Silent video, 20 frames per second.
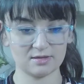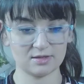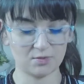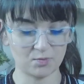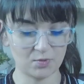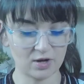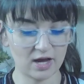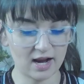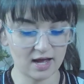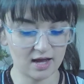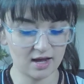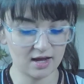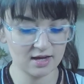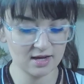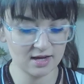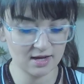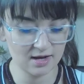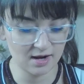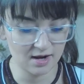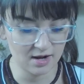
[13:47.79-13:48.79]
We gotta
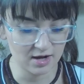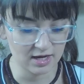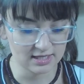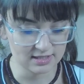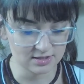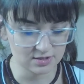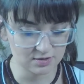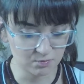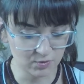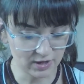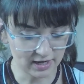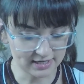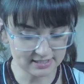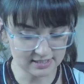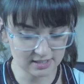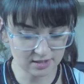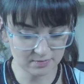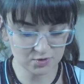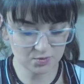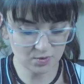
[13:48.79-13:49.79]

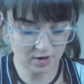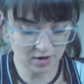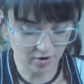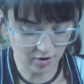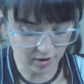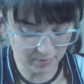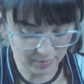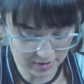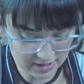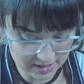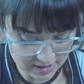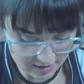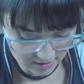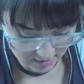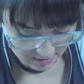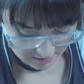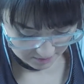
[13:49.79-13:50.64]
stick them to our armor here.